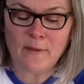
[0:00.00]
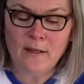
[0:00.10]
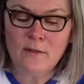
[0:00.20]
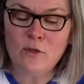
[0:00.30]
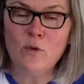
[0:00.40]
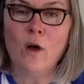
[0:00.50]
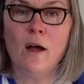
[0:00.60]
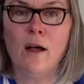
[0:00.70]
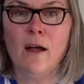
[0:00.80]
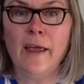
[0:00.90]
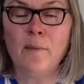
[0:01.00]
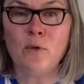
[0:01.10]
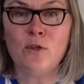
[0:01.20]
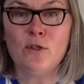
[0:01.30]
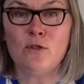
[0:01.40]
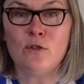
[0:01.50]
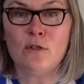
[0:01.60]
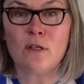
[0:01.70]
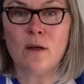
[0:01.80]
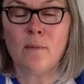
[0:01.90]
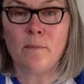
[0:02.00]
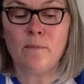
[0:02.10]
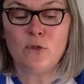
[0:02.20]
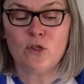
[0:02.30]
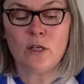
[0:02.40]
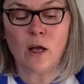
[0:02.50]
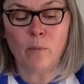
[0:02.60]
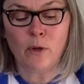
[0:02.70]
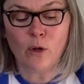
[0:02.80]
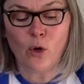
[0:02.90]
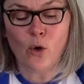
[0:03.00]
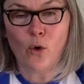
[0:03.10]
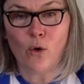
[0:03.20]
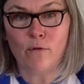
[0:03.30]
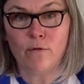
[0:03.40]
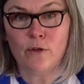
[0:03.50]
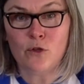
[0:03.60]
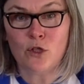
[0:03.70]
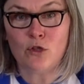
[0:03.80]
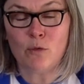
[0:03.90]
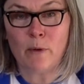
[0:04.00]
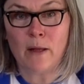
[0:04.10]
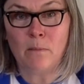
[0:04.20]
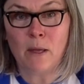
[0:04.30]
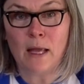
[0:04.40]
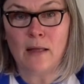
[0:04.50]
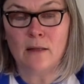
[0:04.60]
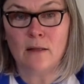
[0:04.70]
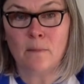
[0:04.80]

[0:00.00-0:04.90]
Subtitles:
So I am going to do just a couple of Gingerbread Man